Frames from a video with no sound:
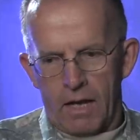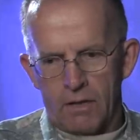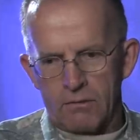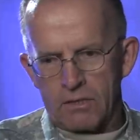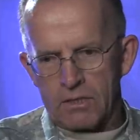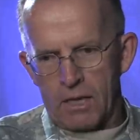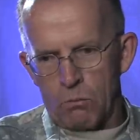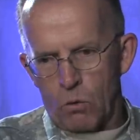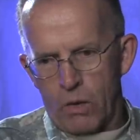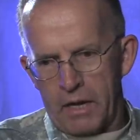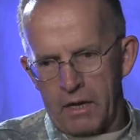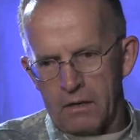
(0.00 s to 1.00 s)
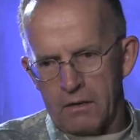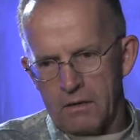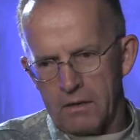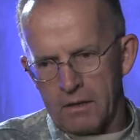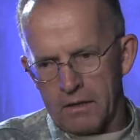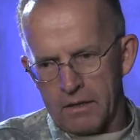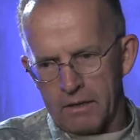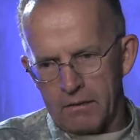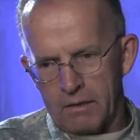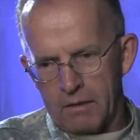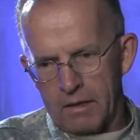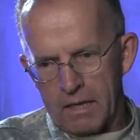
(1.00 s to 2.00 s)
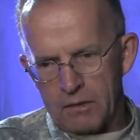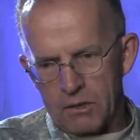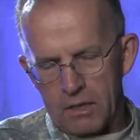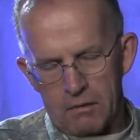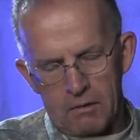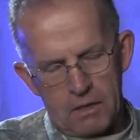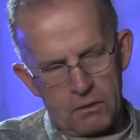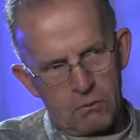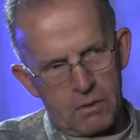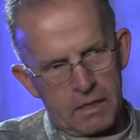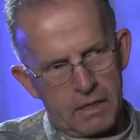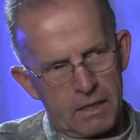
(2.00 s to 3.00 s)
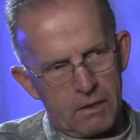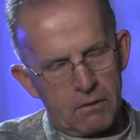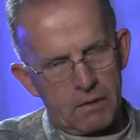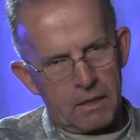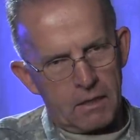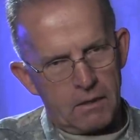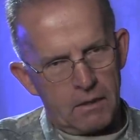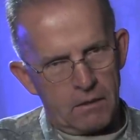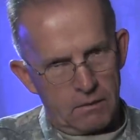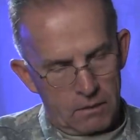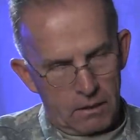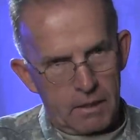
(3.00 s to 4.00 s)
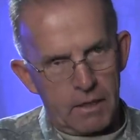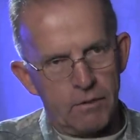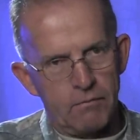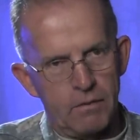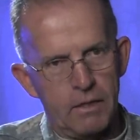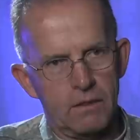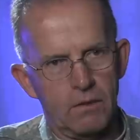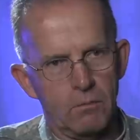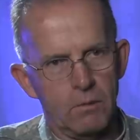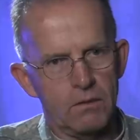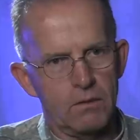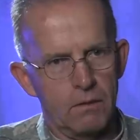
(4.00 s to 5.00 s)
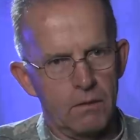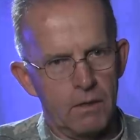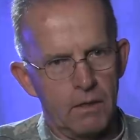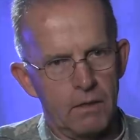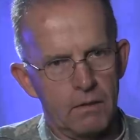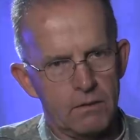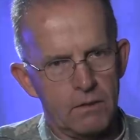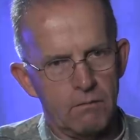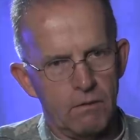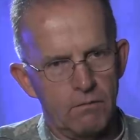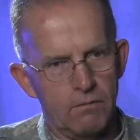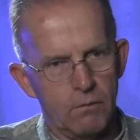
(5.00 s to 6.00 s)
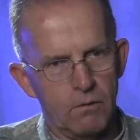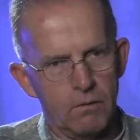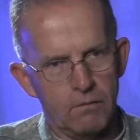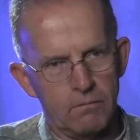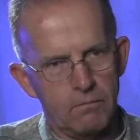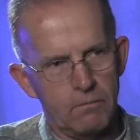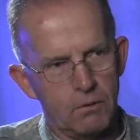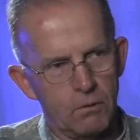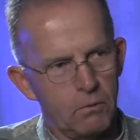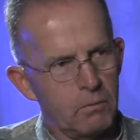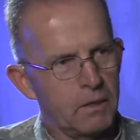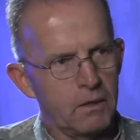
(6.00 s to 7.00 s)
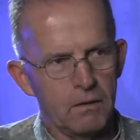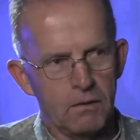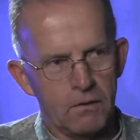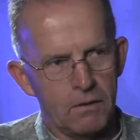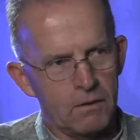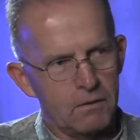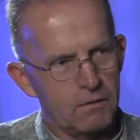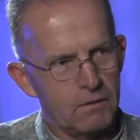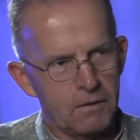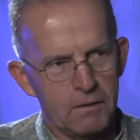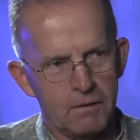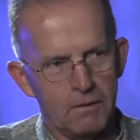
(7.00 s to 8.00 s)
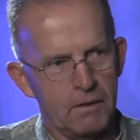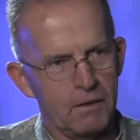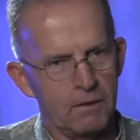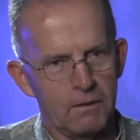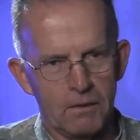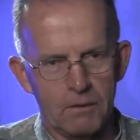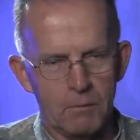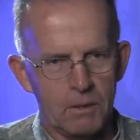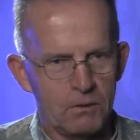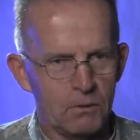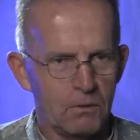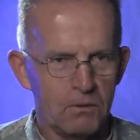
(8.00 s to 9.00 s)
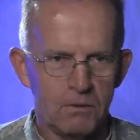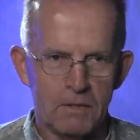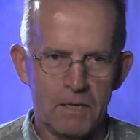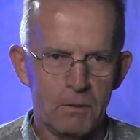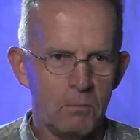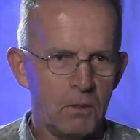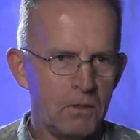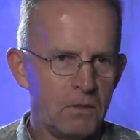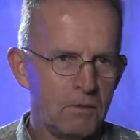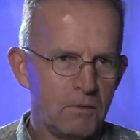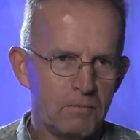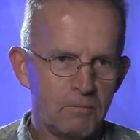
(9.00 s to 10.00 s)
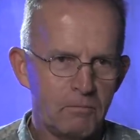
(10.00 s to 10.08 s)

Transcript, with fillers: I was the same way uh, during that generation when I got out in 19 July, in fact, almost to the day in '74. Grew my hair long. I had no hair down my shoulders. I had a beard.